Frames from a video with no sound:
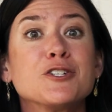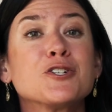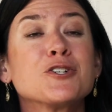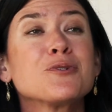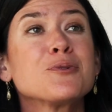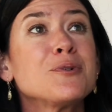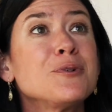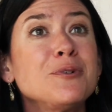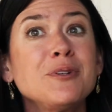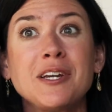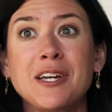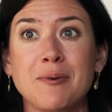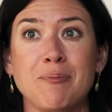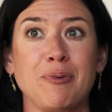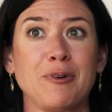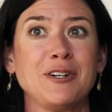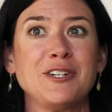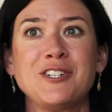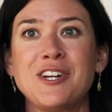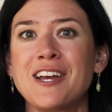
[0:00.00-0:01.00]
truly
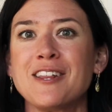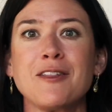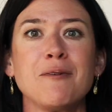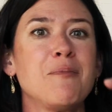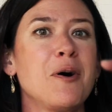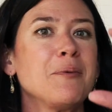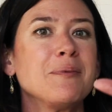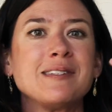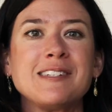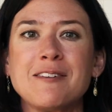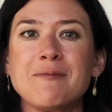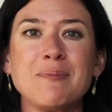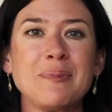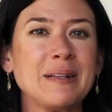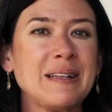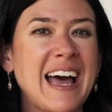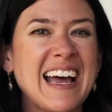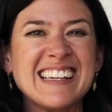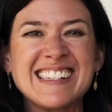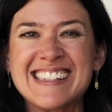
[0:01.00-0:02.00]
appreciate the moments of
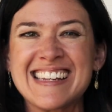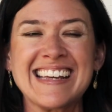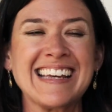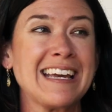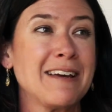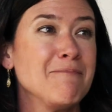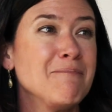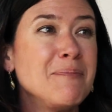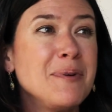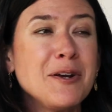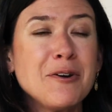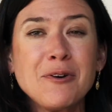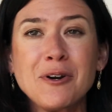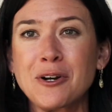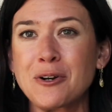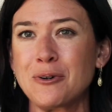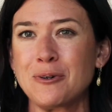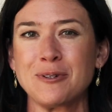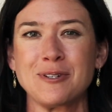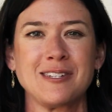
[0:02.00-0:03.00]
blessing and
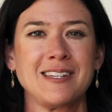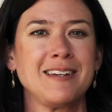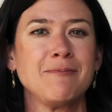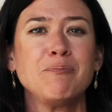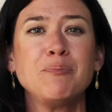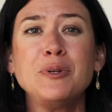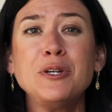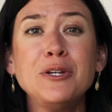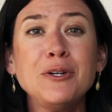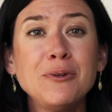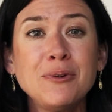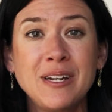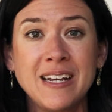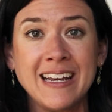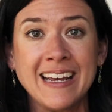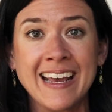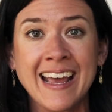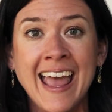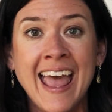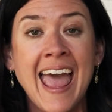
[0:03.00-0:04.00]
miracles and
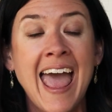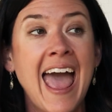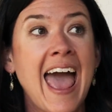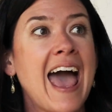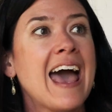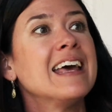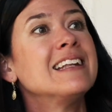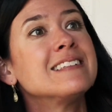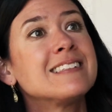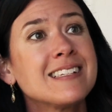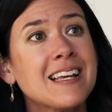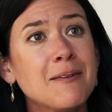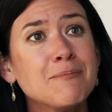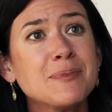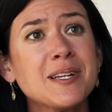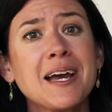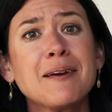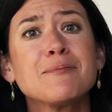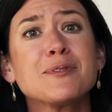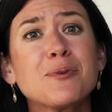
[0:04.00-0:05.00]
beauty. And
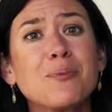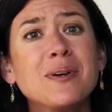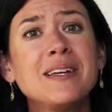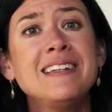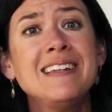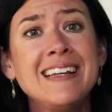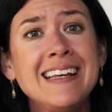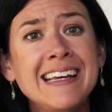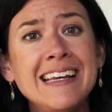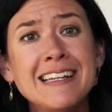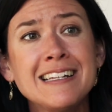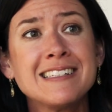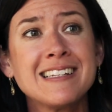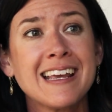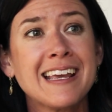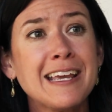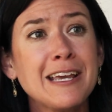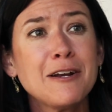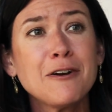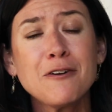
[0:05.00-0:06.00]
sometimes we need to
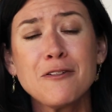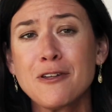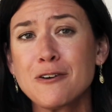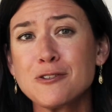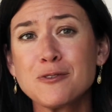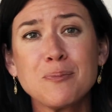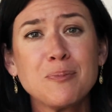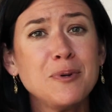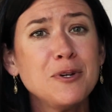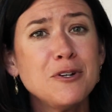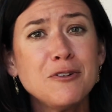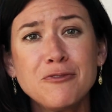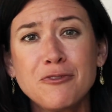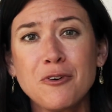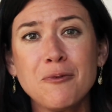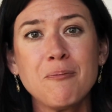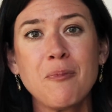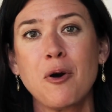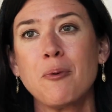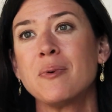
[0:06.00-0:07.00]
hear those
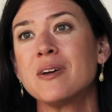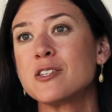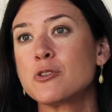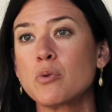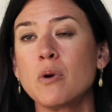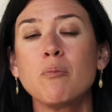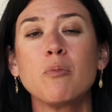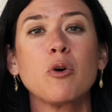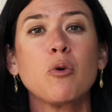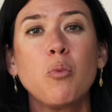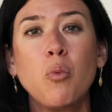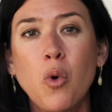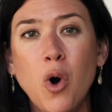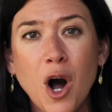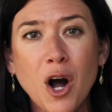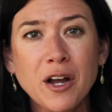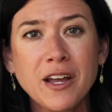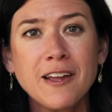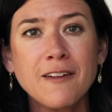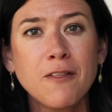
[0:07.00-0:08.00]
beautiful moments when we're
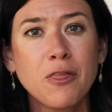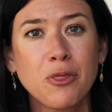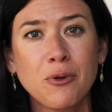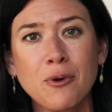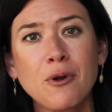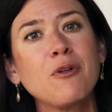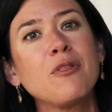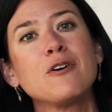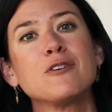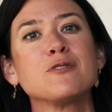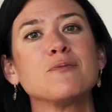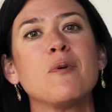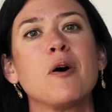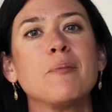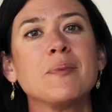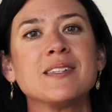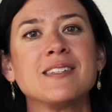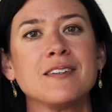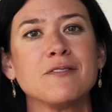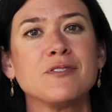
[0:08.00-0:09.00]
walking through those
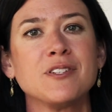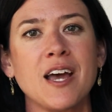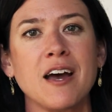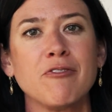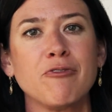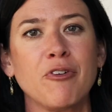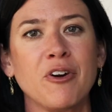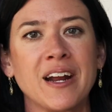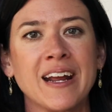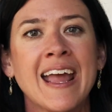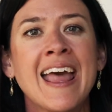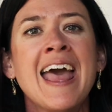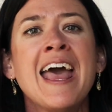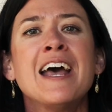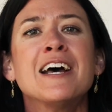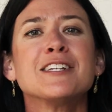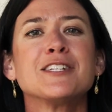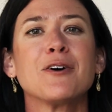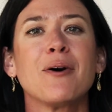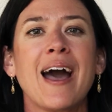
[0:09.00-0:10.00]
moments of suffering.
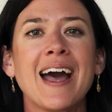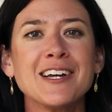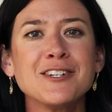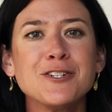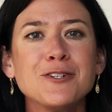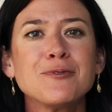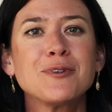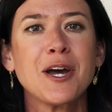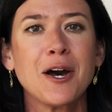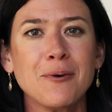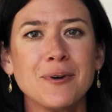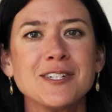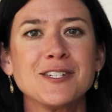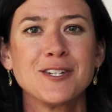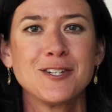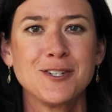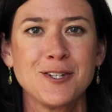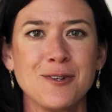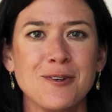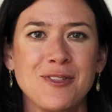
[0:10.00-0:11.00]
So as you go
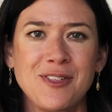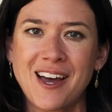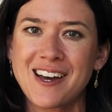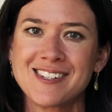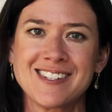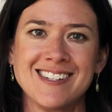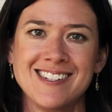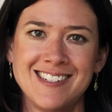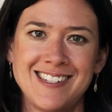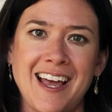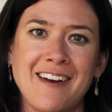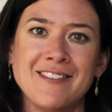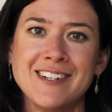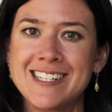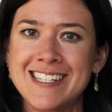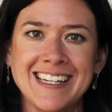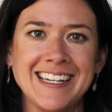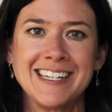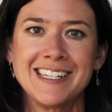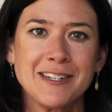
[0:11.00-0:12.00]
into
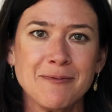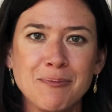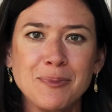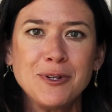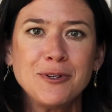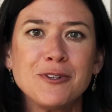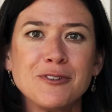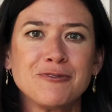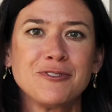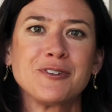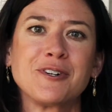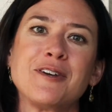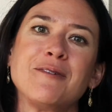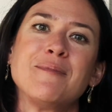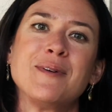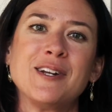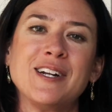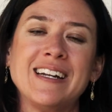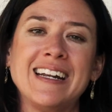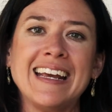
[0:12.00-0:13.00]
2017, beautiful
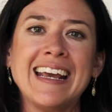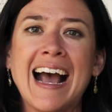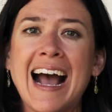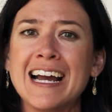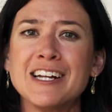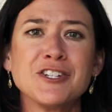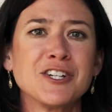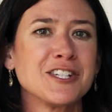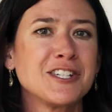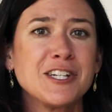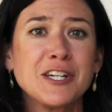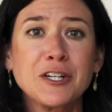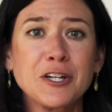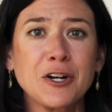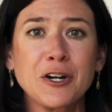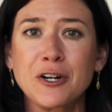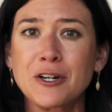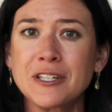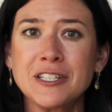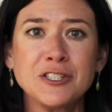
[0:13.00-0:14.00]
community, I just
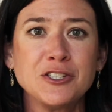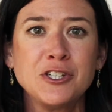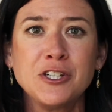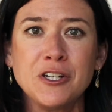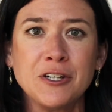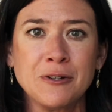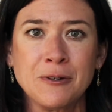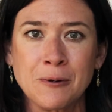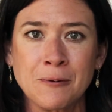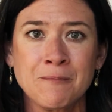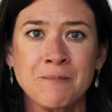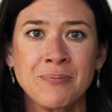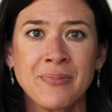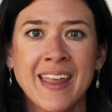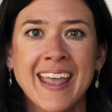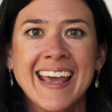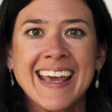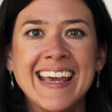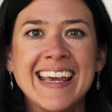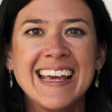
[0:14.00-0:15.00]
encourage you,
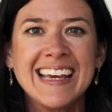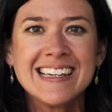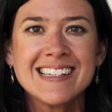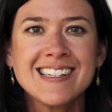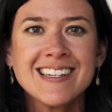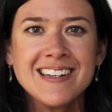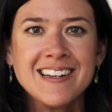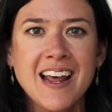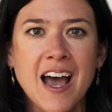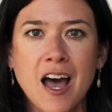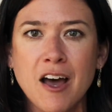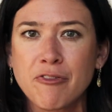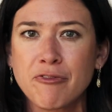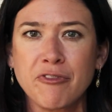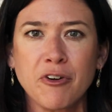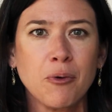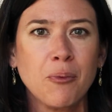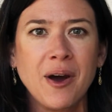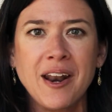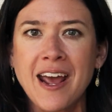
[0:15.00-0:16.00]
he is enough
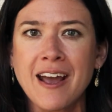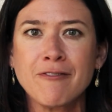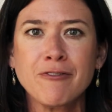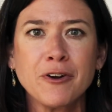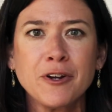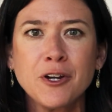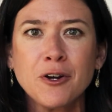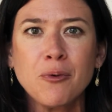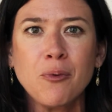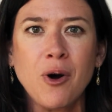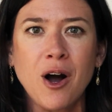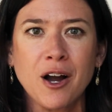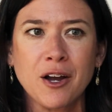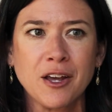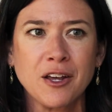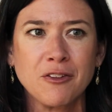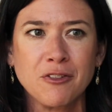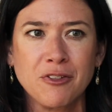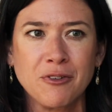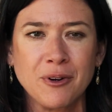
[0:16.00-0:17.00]
for whatever you're
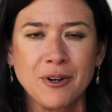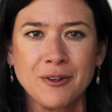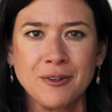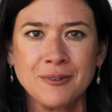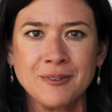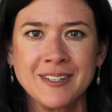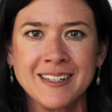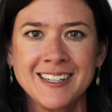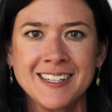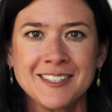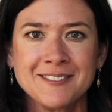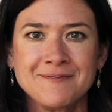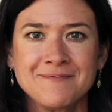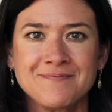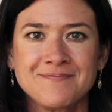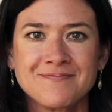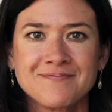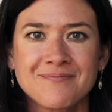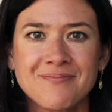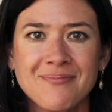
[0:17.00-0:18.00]
walking through.
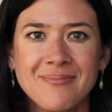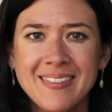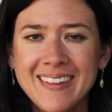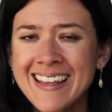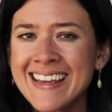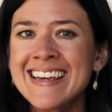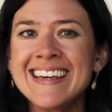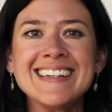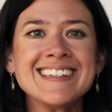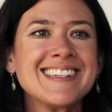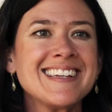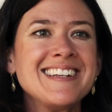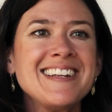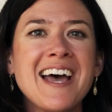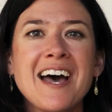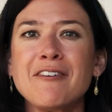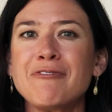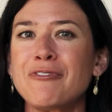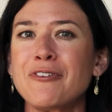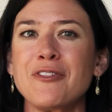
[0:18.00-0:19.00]
He is
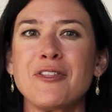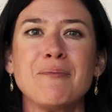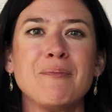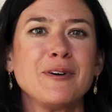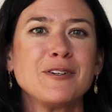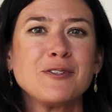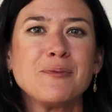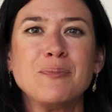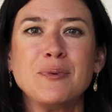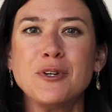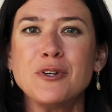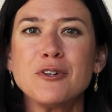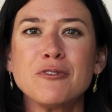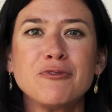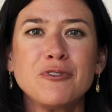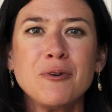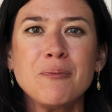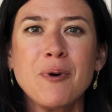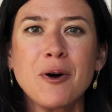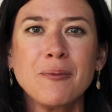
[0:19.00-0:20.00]
enough for the most
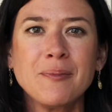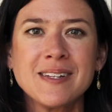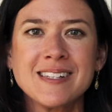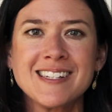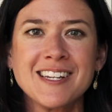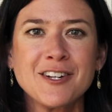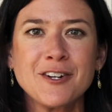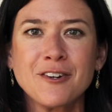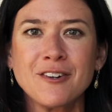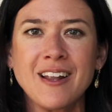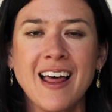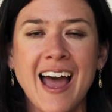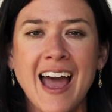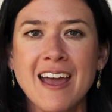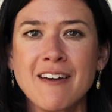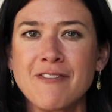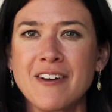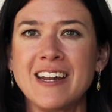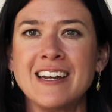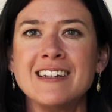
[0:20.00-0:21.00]
beautiful moments in your
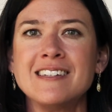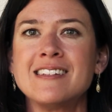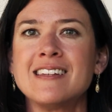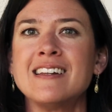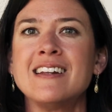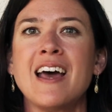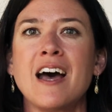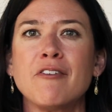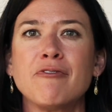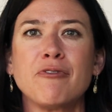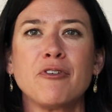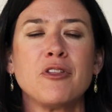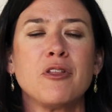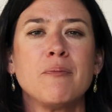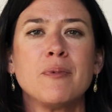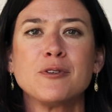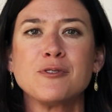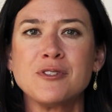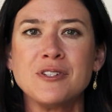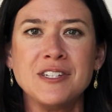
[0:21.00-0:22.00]
life, and he's enough for the
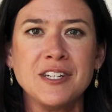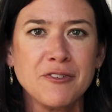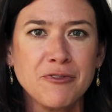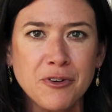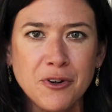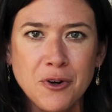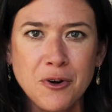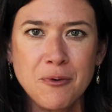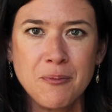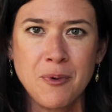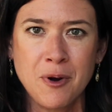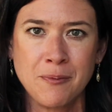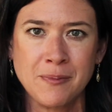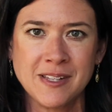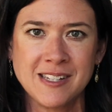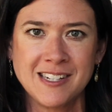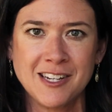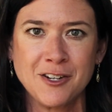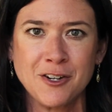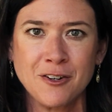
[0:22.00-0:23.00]
most difficult
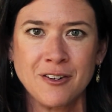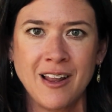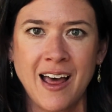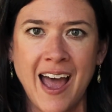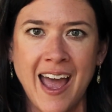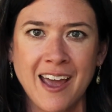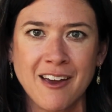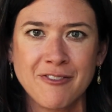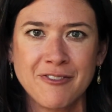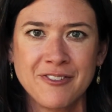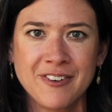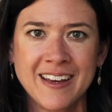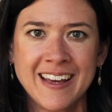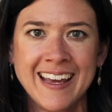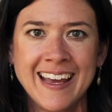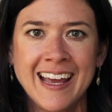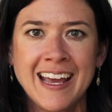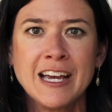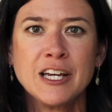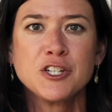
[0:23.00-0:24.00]
moments in your life.
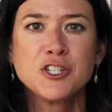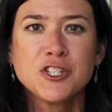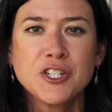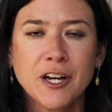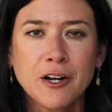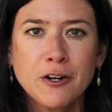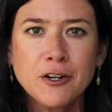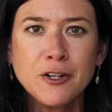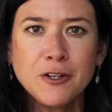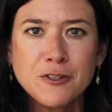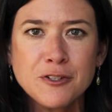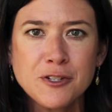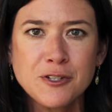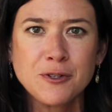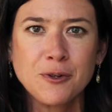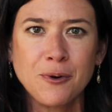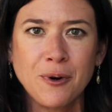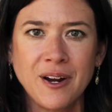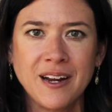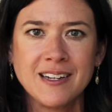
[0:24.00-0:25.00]
Share your
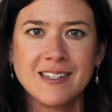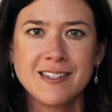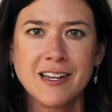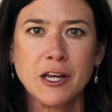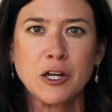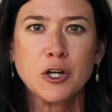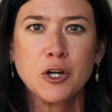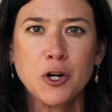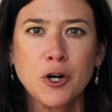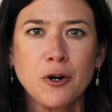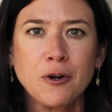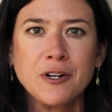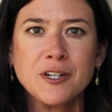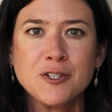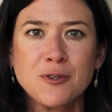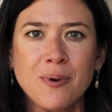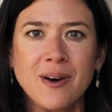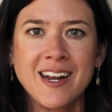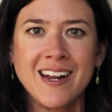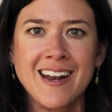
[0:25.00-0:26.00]
stories,
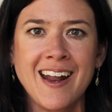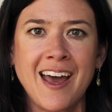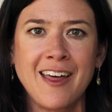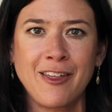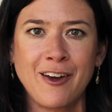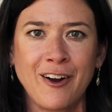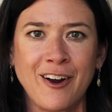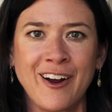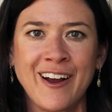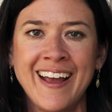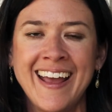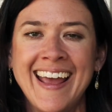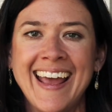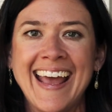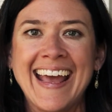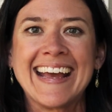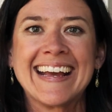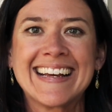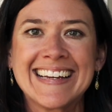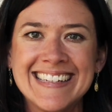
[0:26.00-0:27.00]
encourage one another,
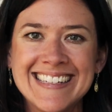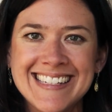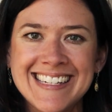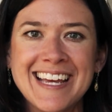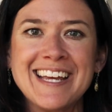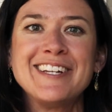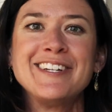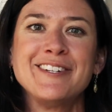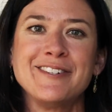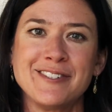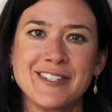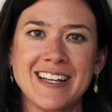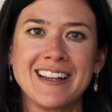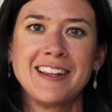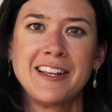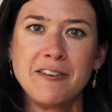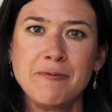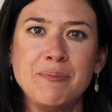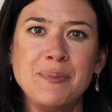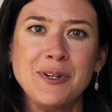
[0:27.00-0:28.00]
and continue
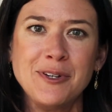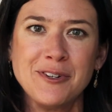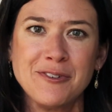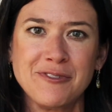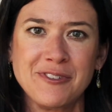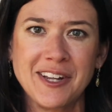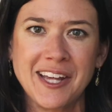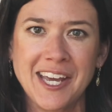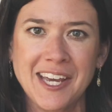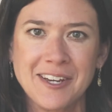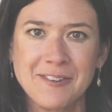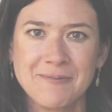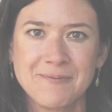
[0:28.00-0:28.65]
to live beautifully.